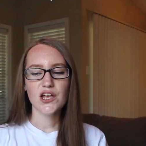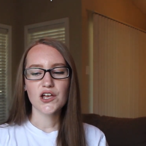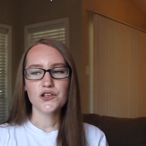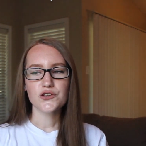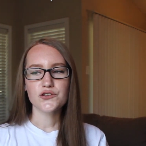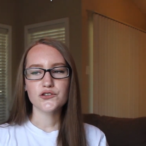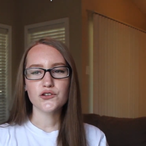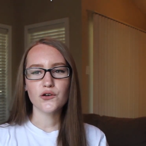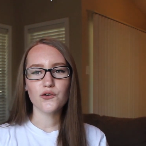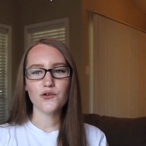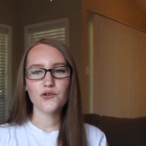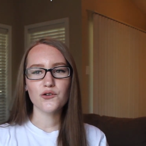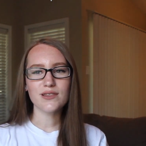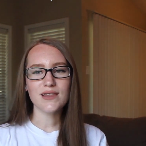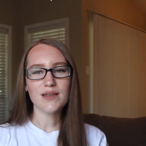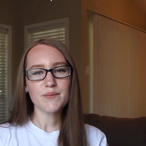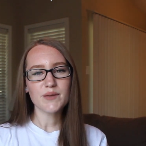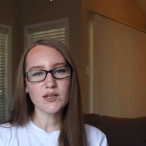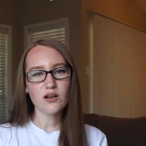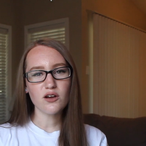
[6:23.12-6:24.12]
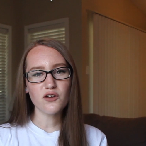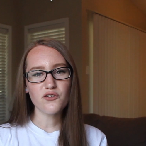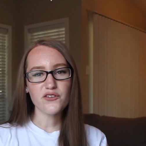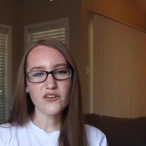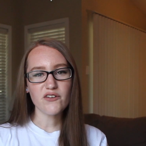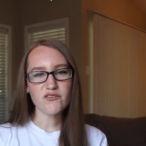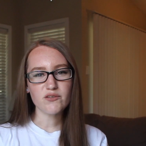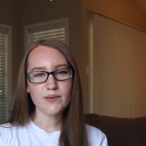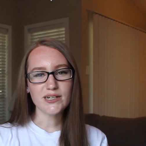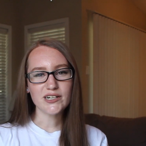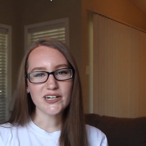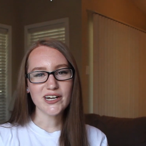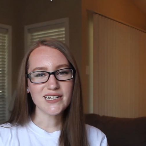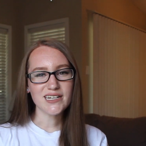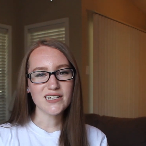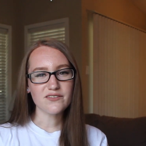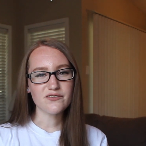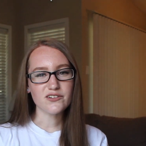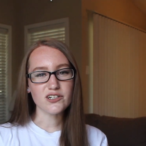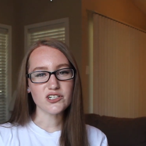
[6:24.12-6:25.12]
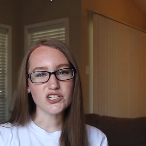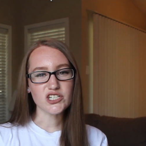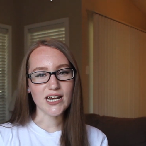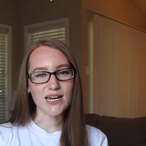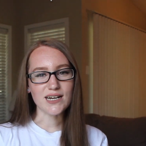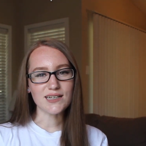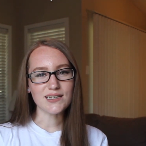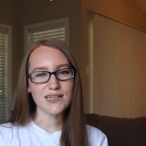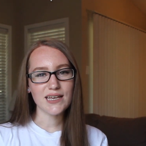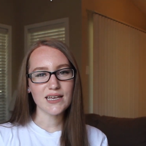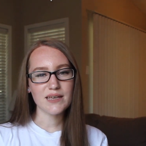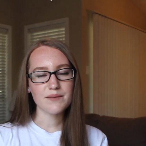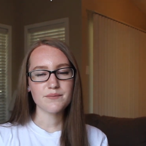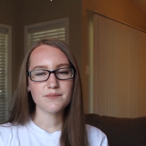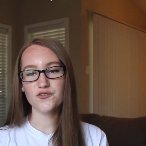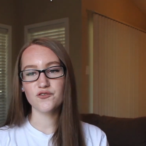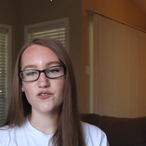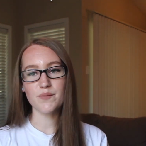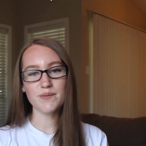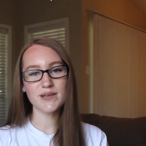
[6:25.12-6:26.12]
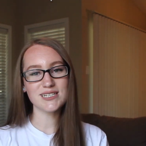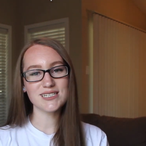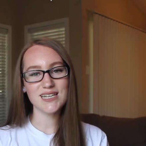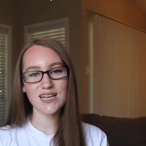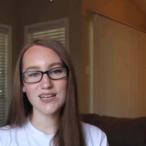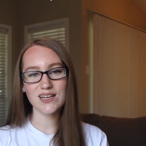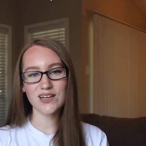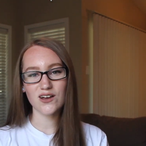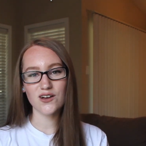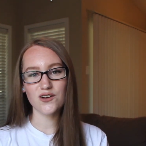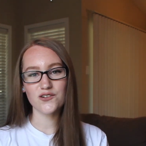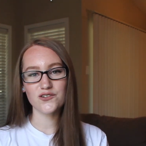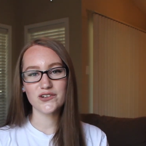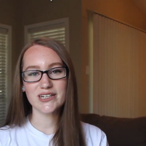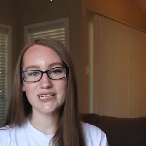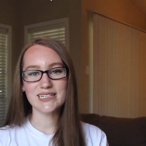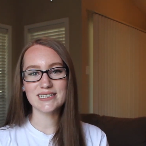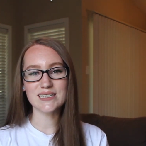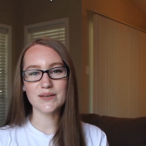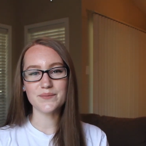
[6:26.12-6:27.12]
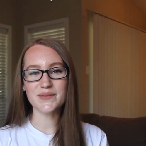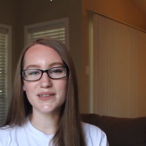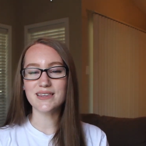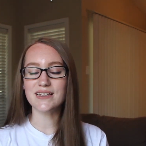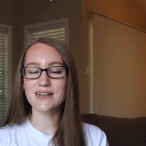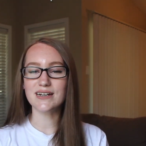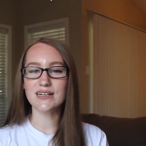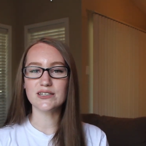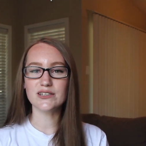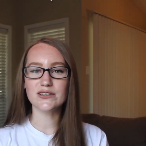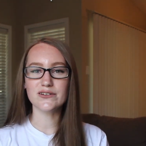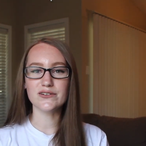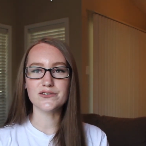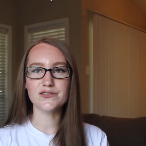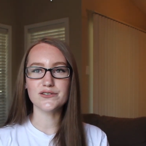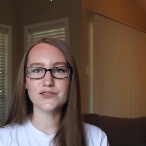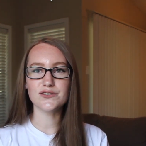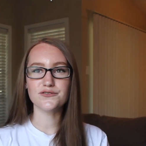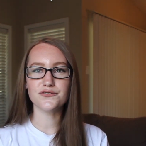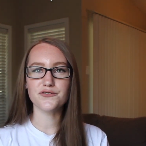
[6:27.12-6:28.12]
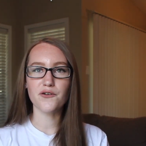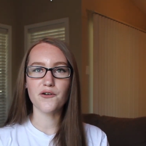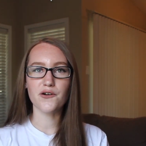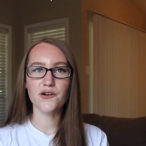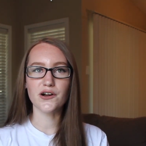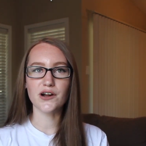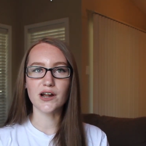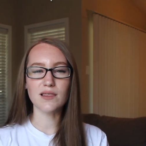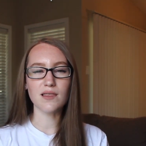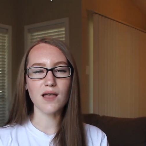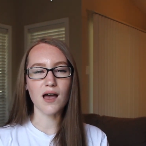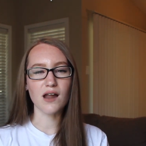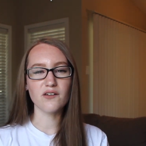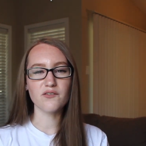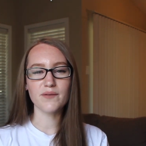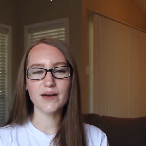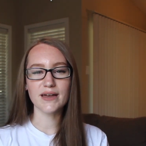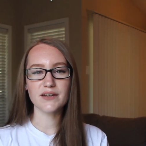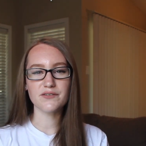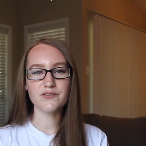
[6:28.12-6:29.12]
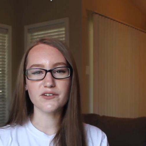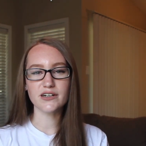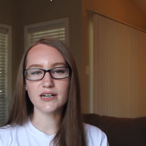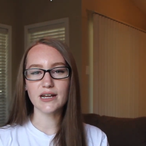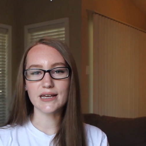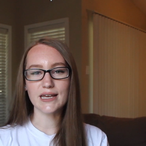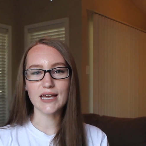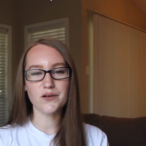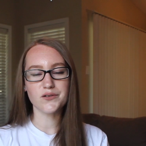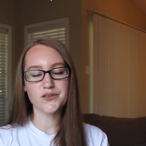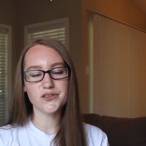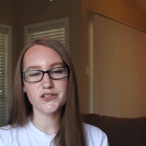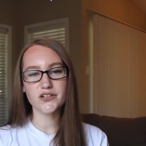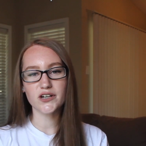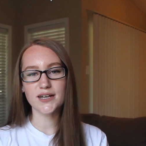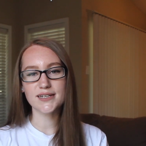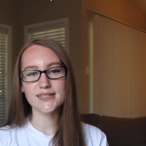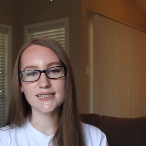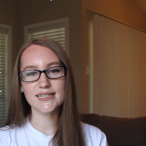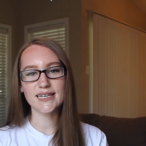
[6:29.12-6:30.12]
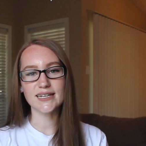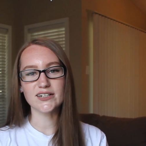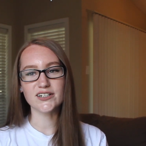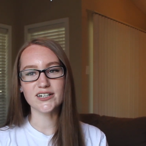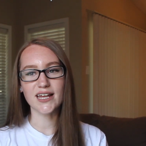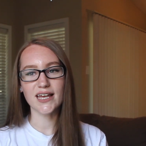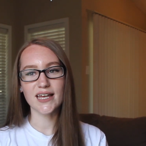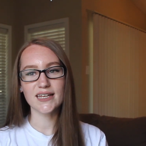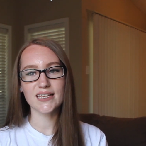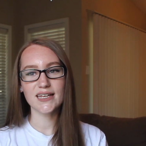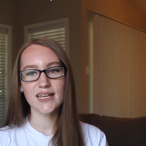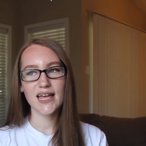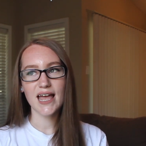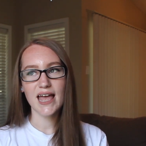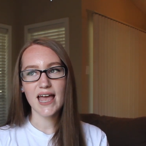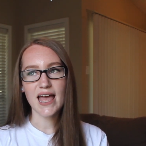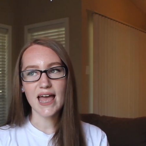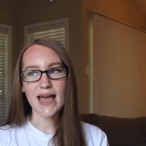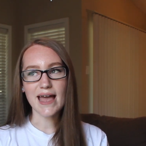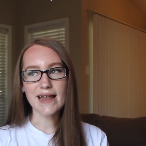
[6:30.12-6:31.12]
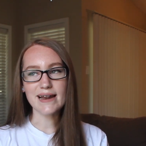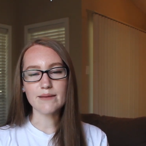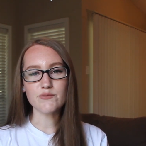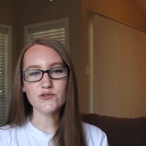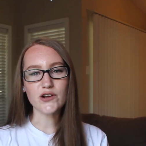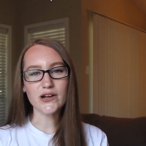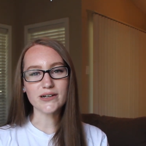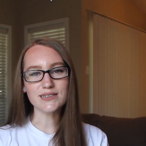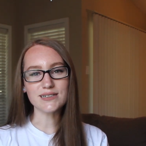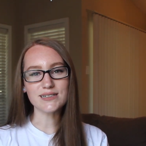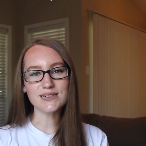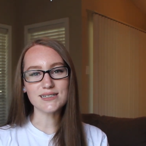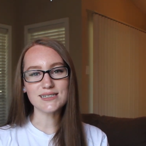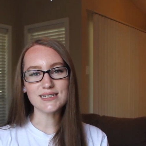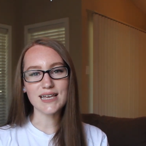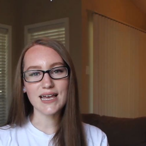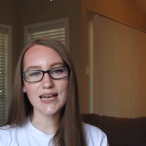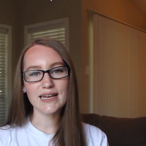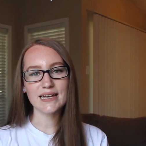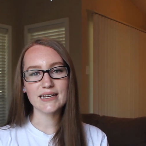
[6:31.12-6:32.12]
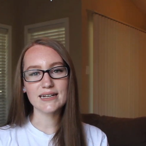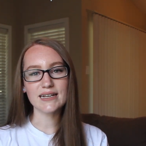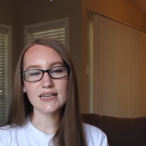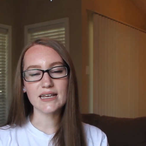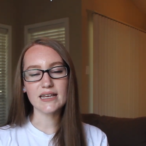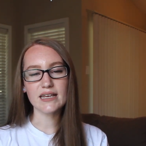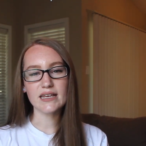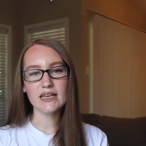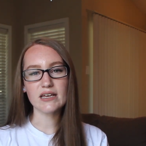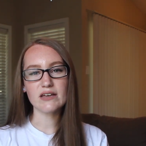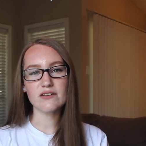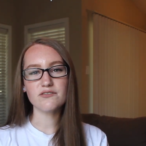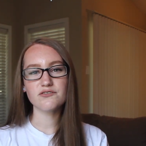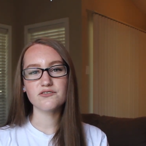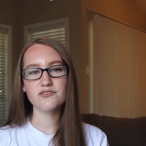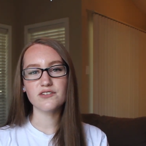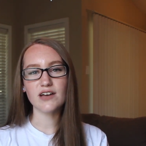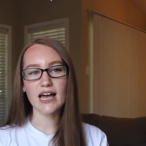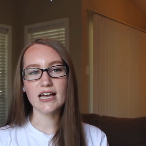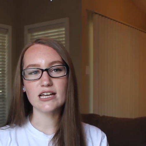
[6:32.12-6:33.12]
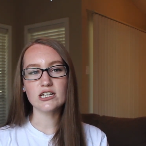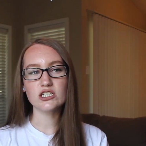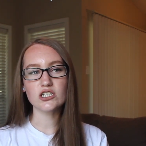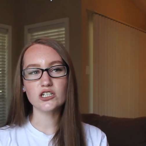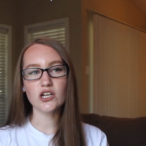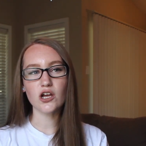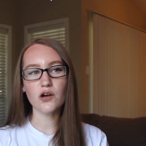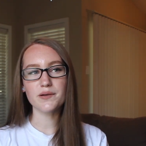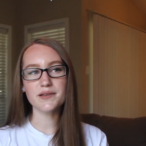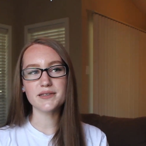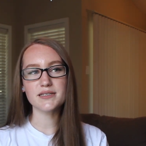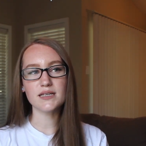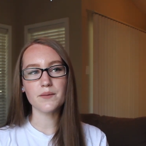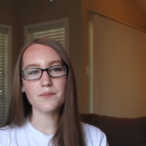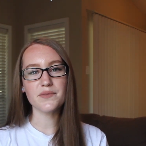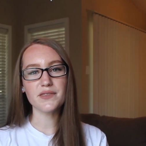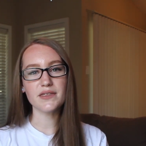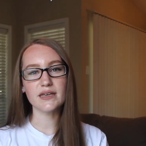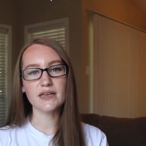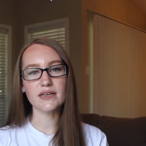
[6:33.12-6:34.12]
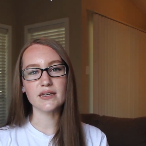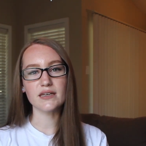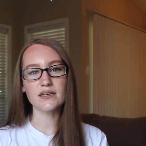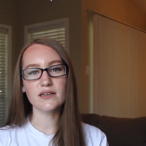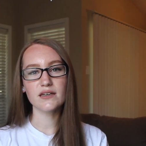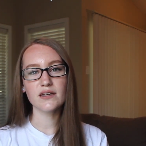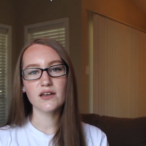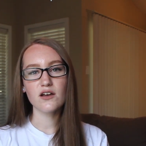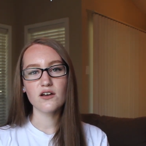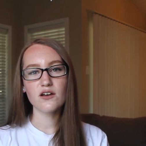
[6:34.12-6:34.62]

So let me know if you have a better idea for a channel name. Remy Set Go is something that I use for a lot of my different accounts across the internet and I'm trying to decide if I should go with something